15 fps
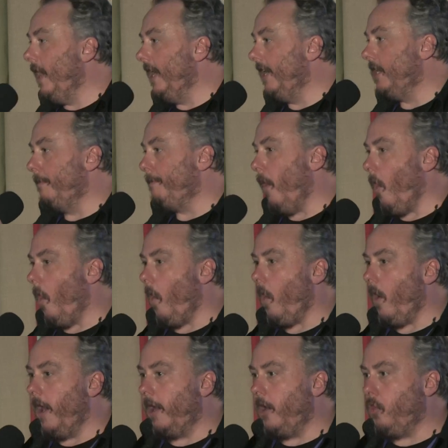to pour
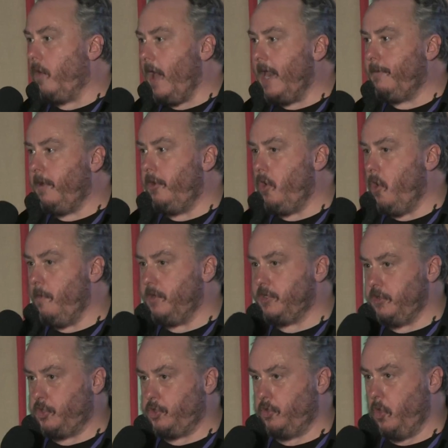incredible numbers of
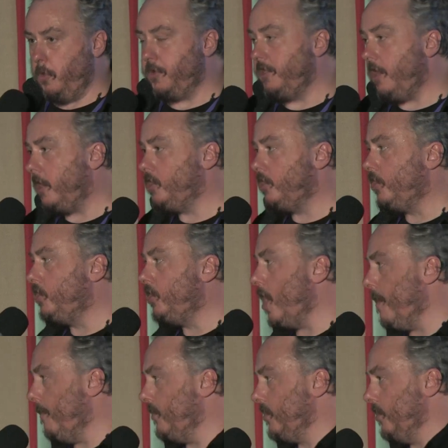troops, not just
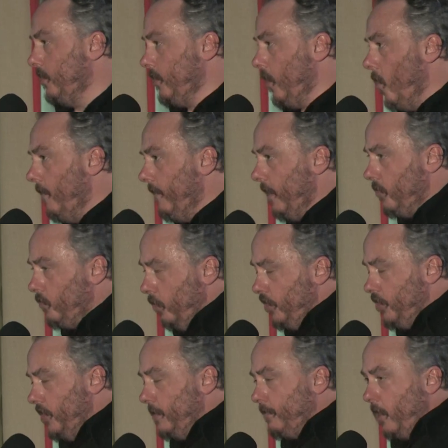Germans and Soviets,
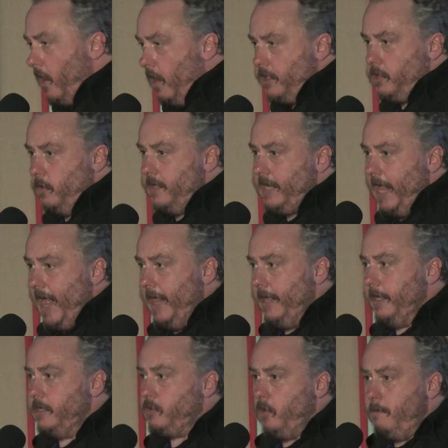Russians, but also Italians,
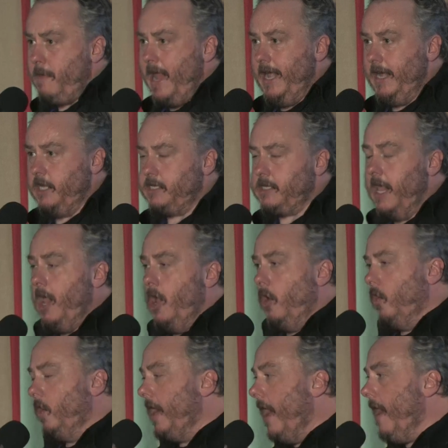Romanians,
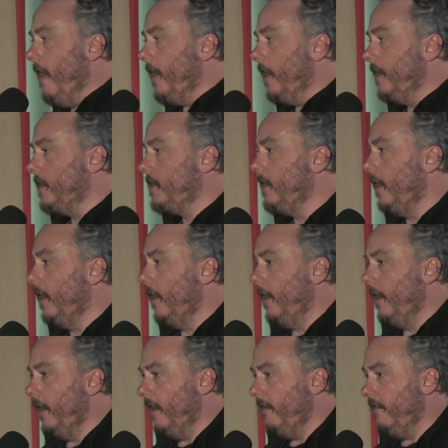Hungarians,
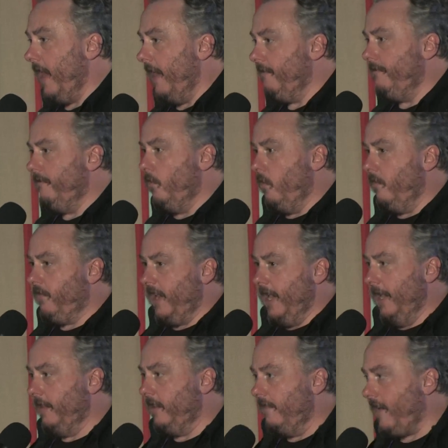and were killed
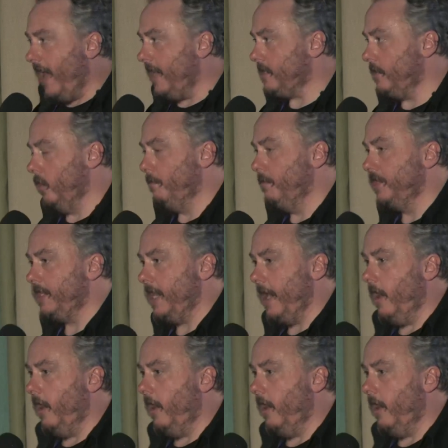in vast numbers there.